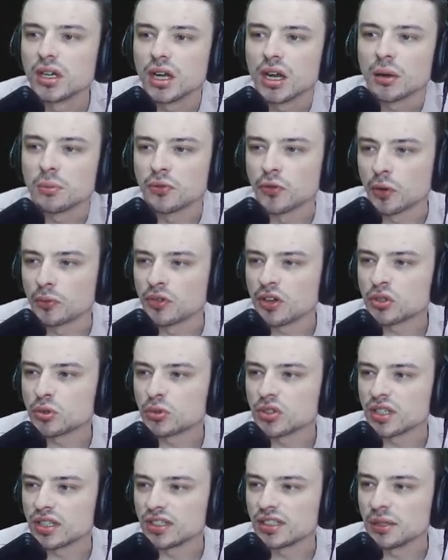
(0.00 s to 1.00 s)
Perform rituals
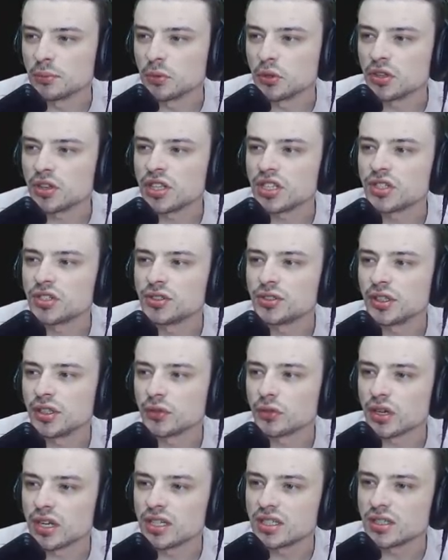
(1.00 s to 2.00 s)
to the temple. These usually
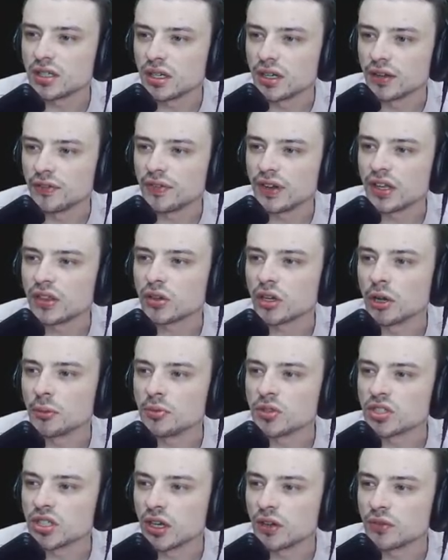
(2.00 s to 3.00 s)
raise uh, faith or help you
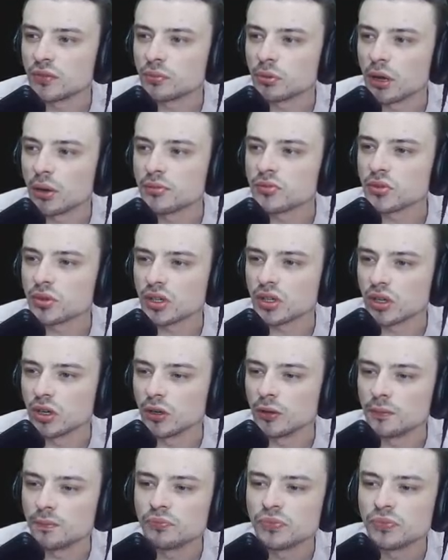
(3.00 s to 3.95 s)
solve problems with the cult.